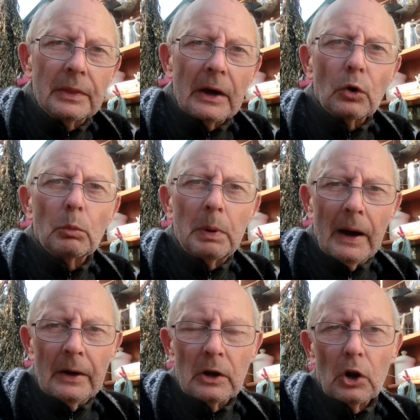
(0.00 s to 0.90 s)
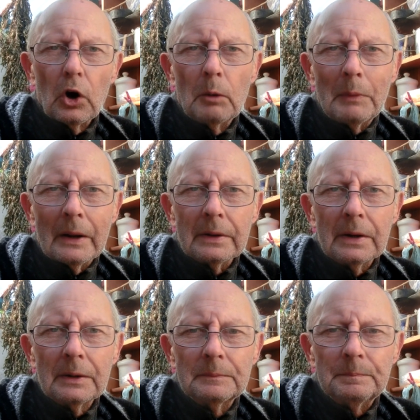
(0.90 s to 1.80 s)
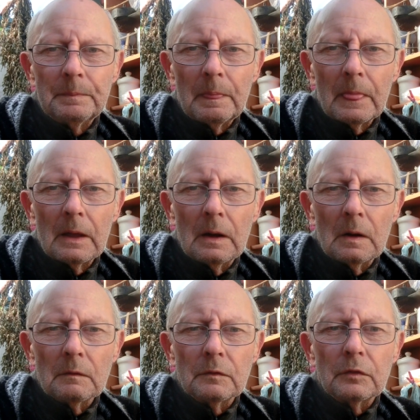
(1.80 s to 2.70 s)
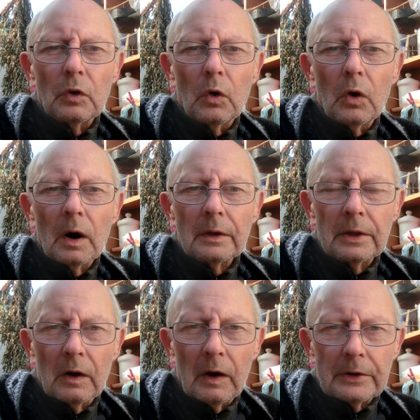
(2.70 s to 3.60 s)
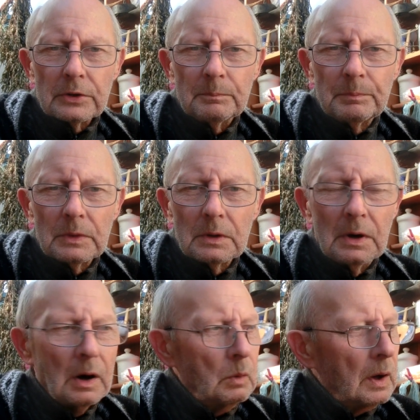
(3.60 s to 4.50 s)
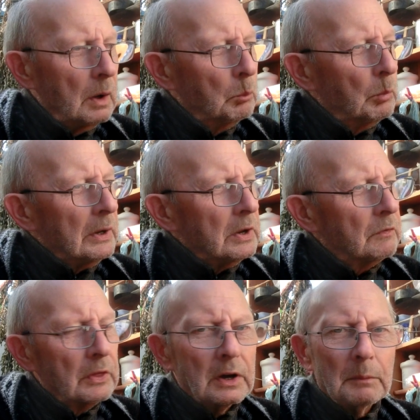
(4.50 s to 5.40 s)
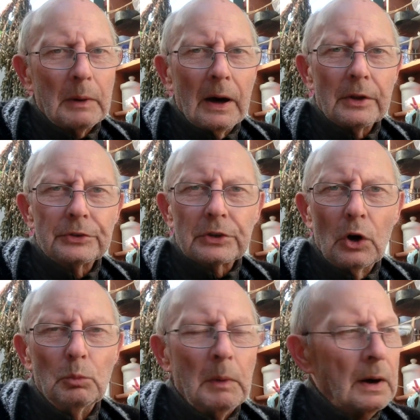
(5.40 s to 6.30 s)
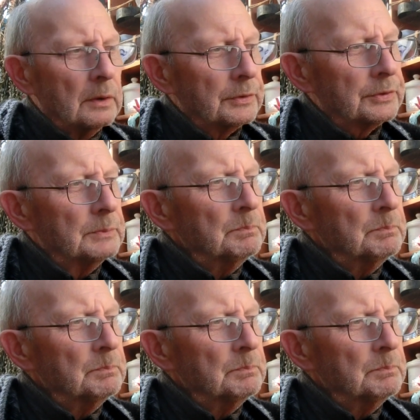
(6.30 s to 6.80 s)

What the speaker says: that you're paying a lot of money for the item, and when you think about the scope mounts,